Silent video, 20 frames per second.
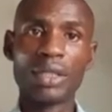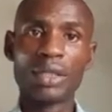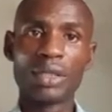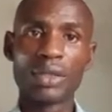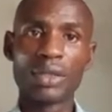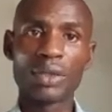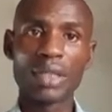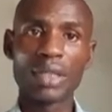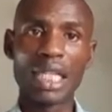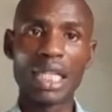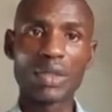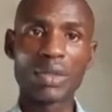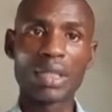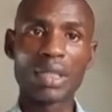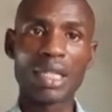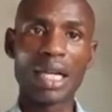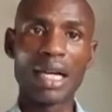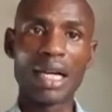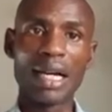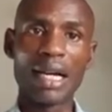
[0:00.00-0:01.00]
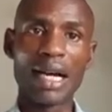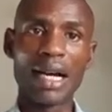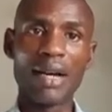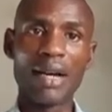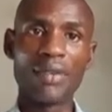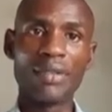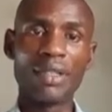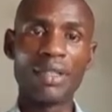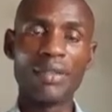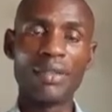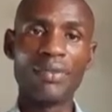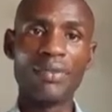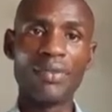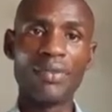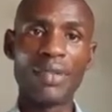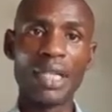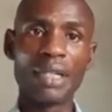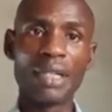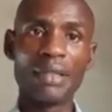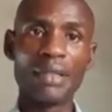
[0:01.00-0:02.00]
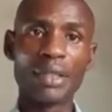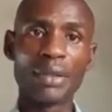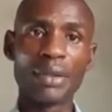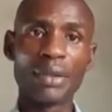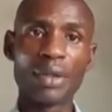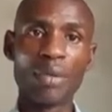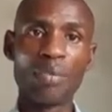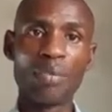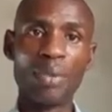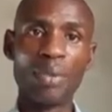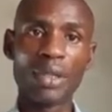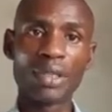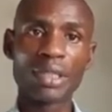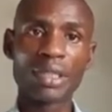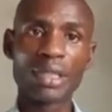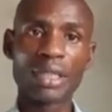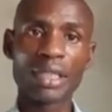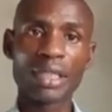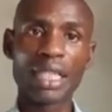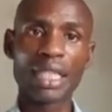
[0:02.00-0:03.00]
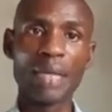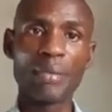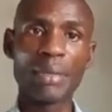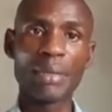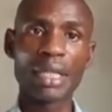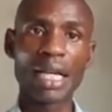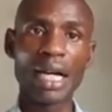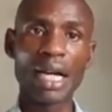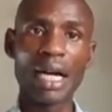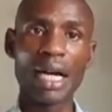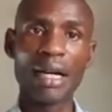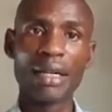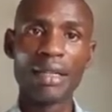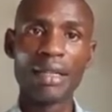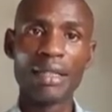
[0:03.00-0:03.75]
so that you can have a very robust chemical